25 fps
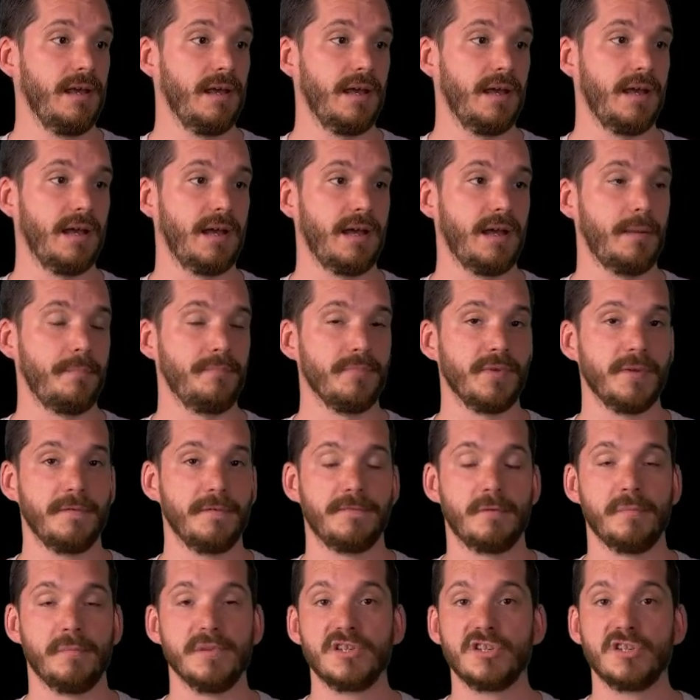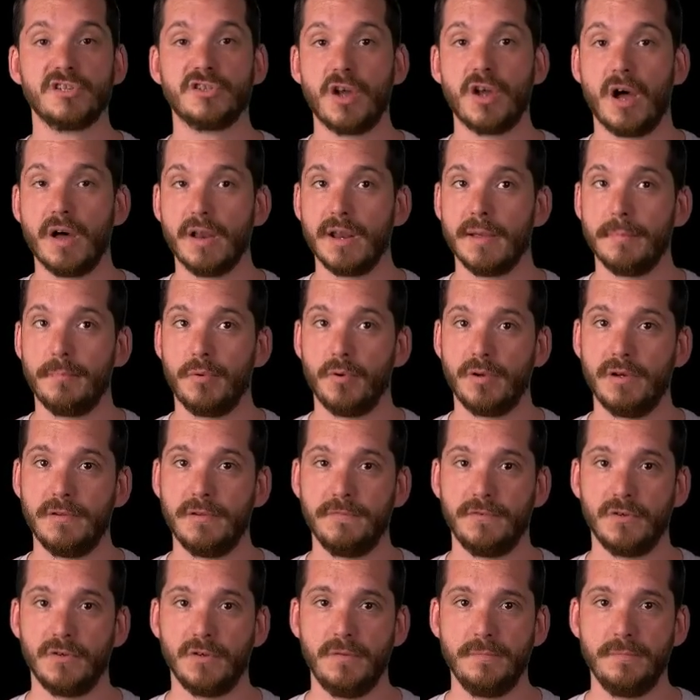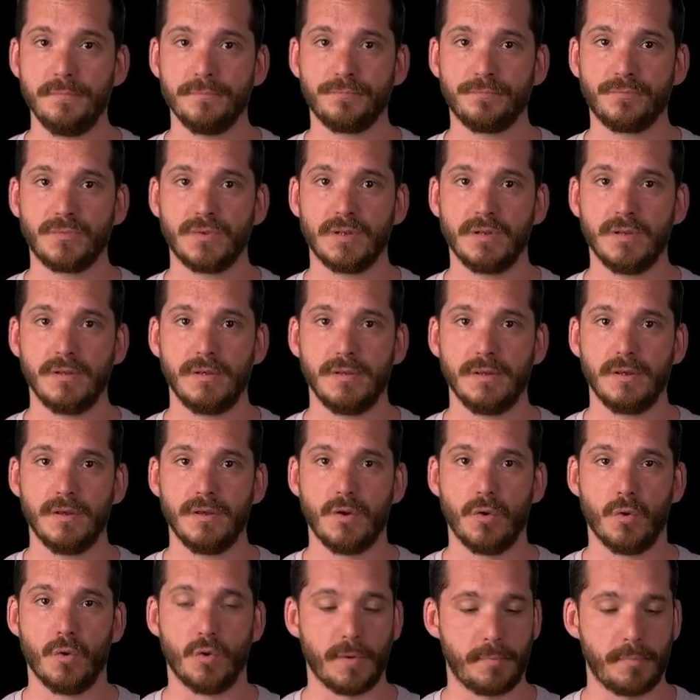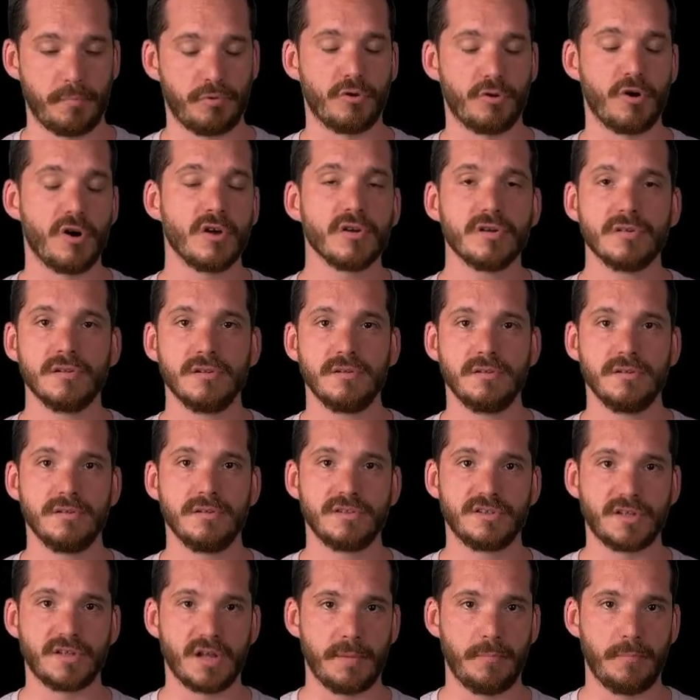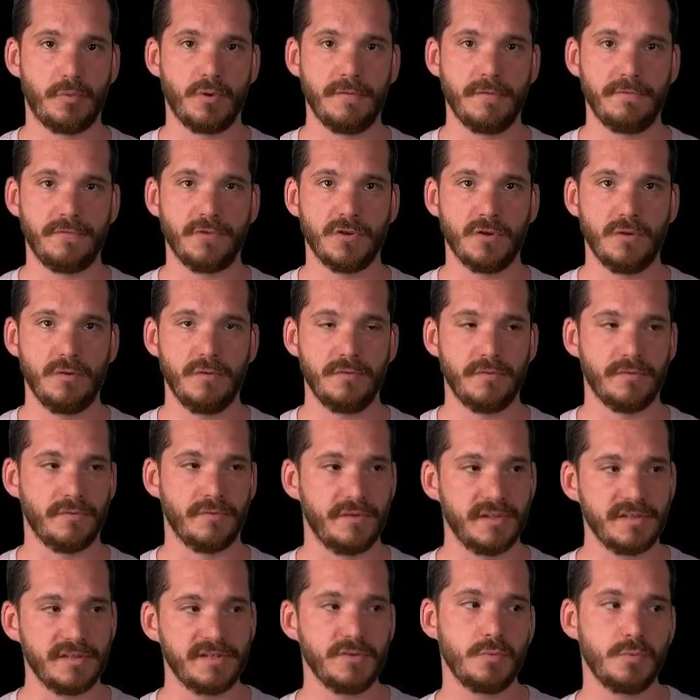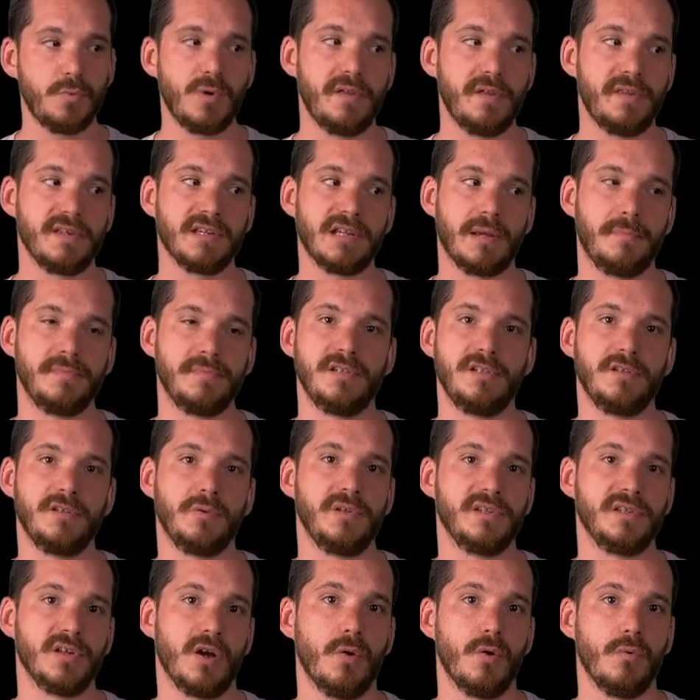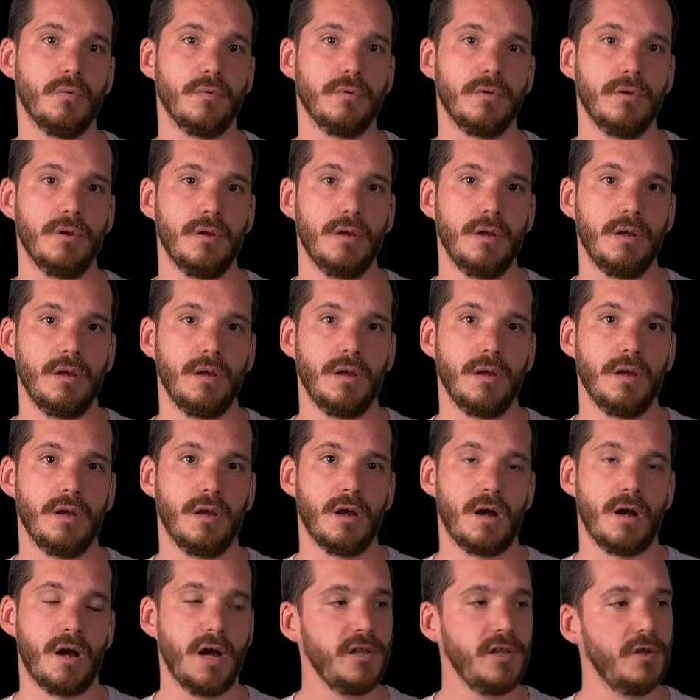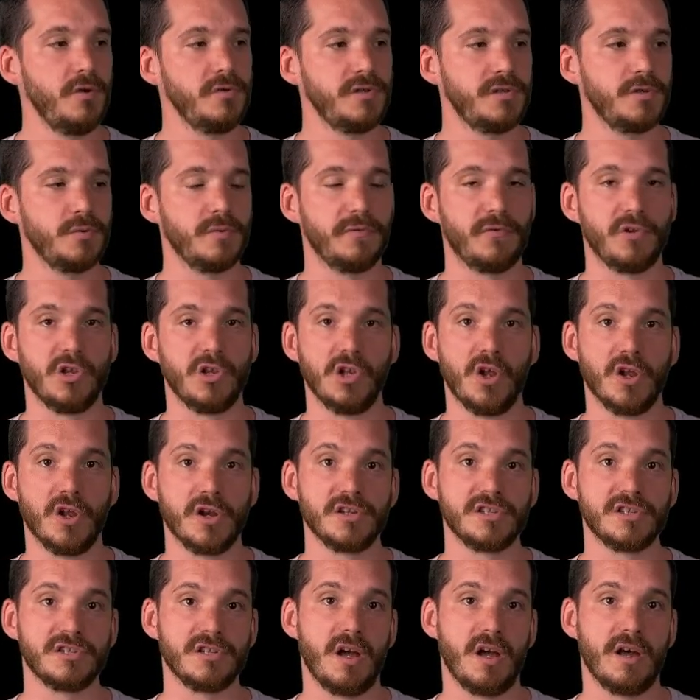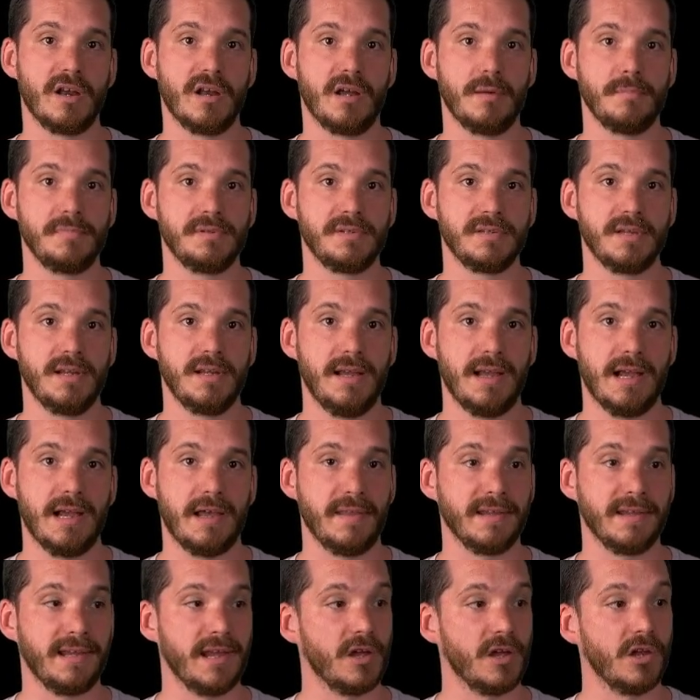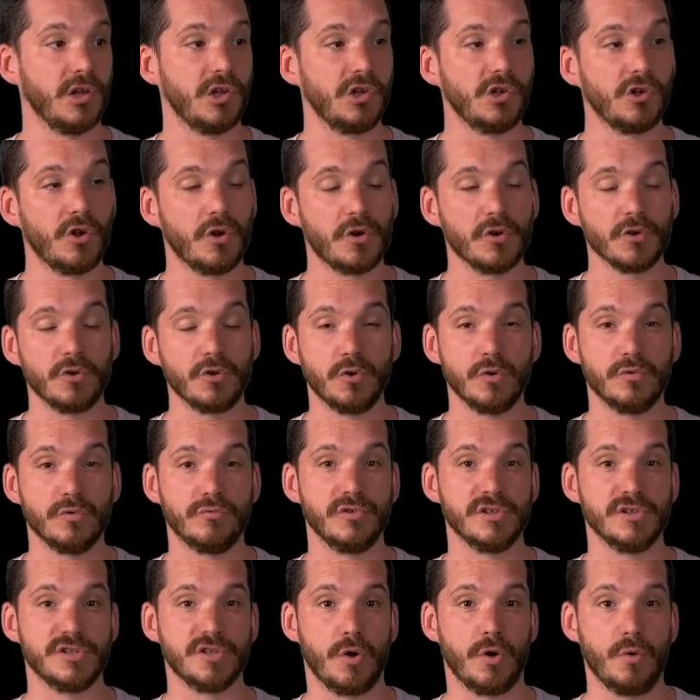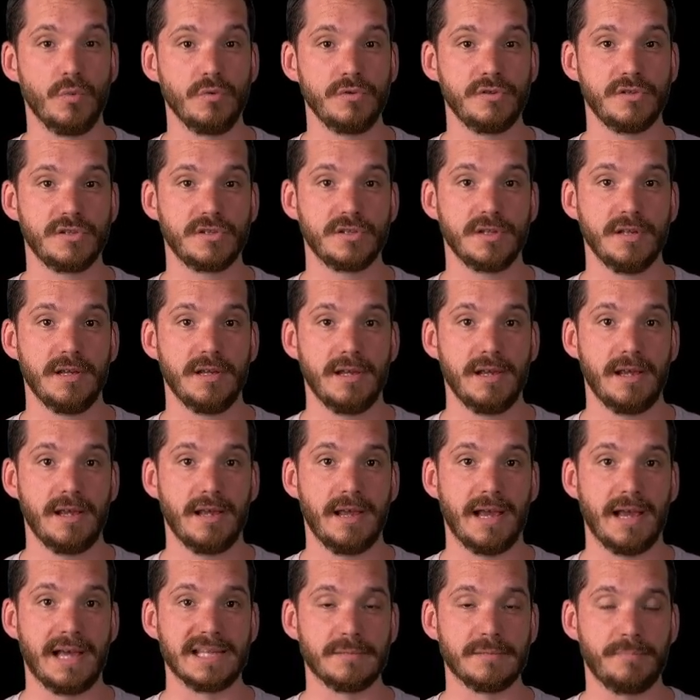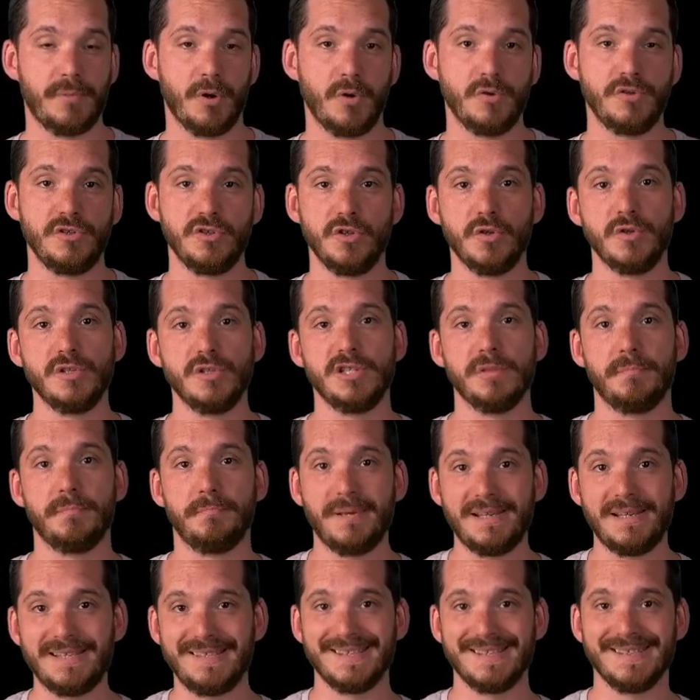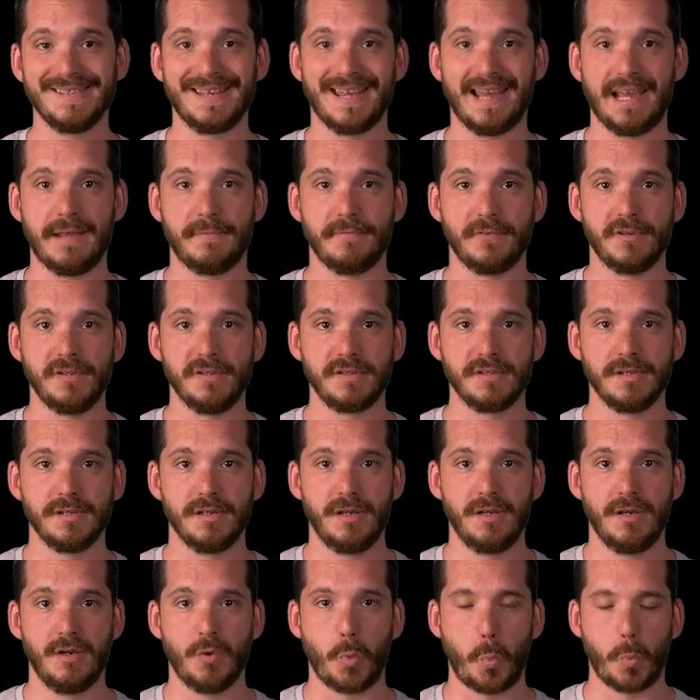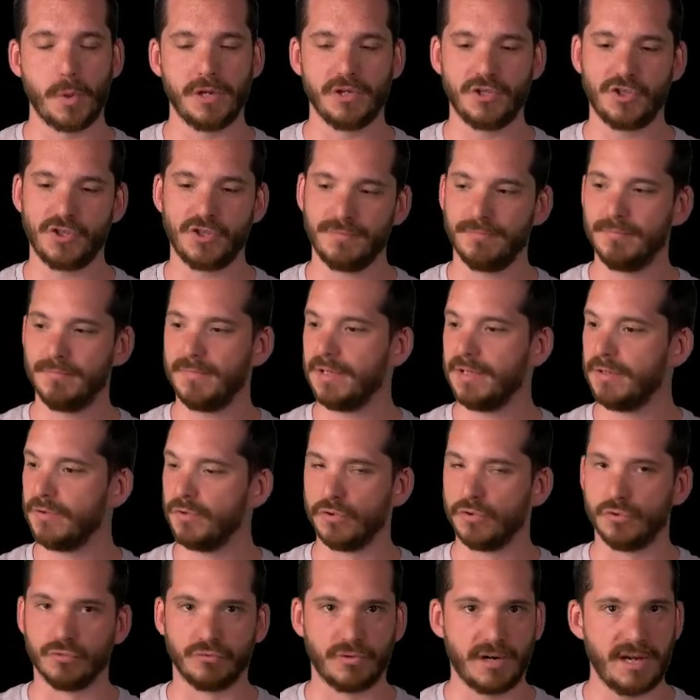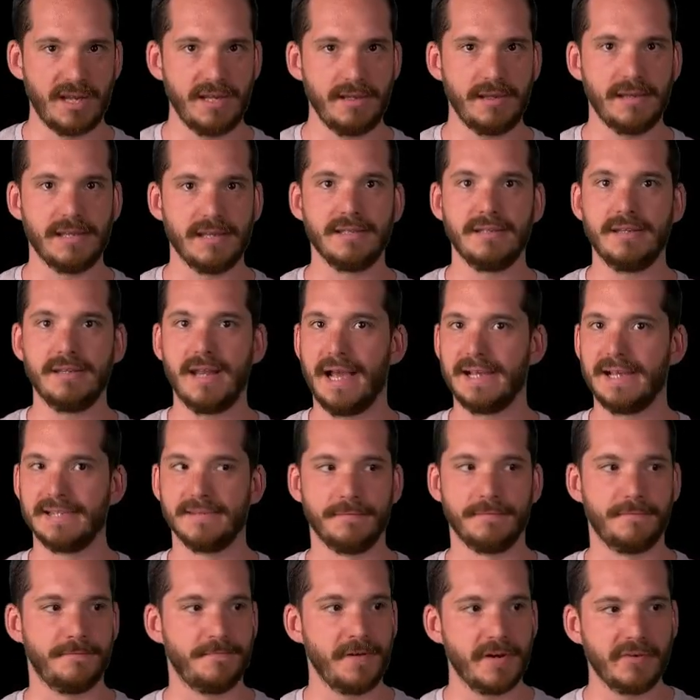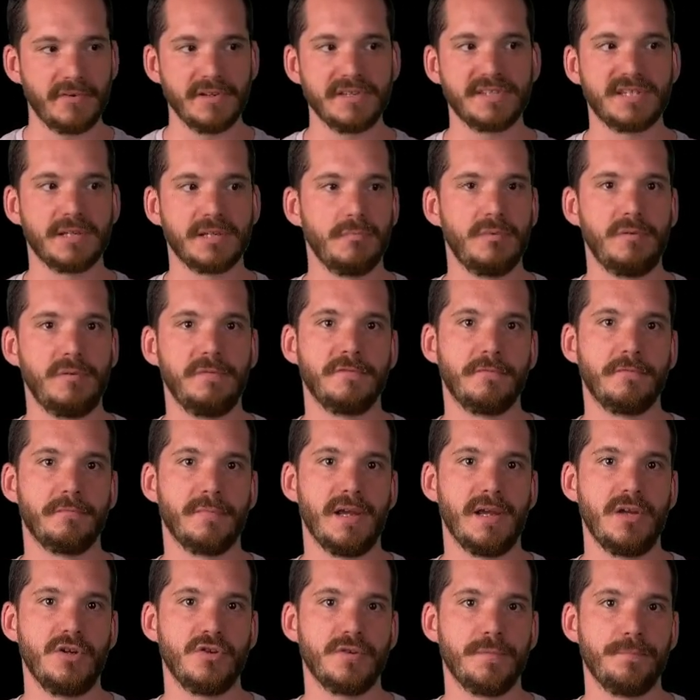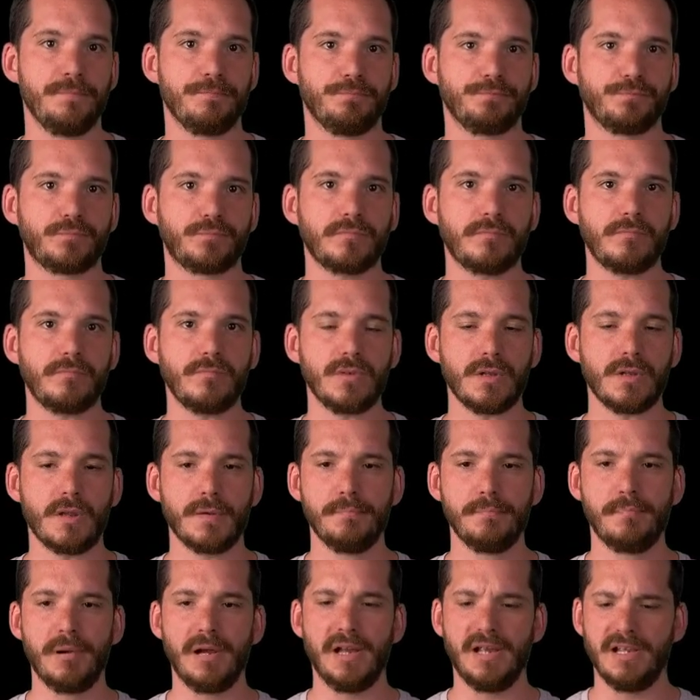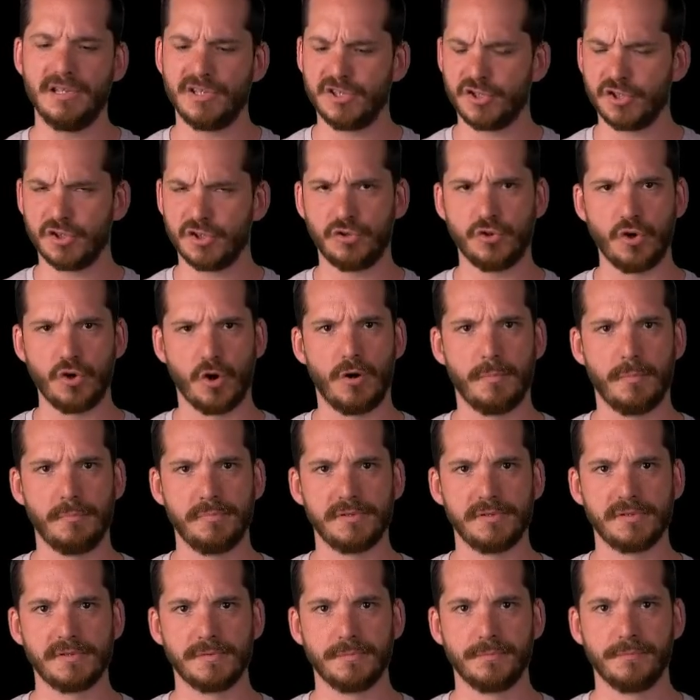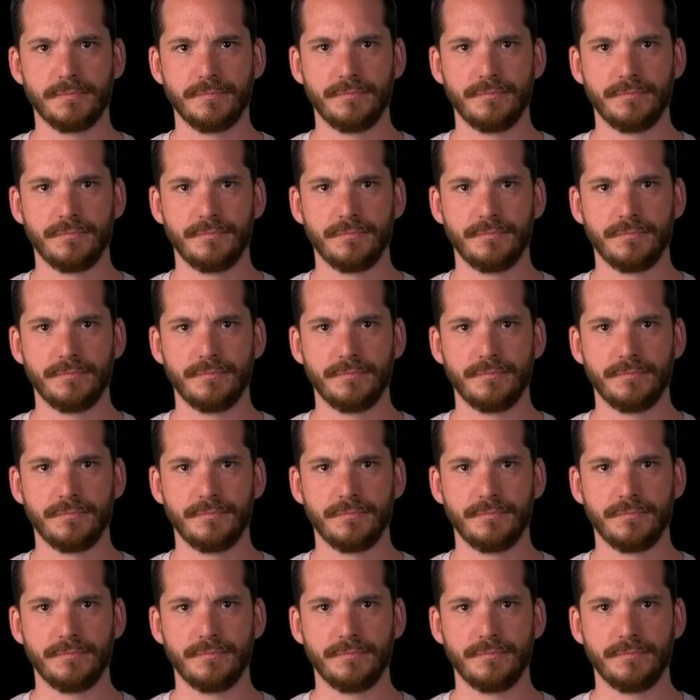From a startup point of view, or a product startup point of view, this is where this comes into its own. I use this with a lot of startups and they get a lot of good results as opposed to using the business canvas, which, great, it has very similar information, but it stops.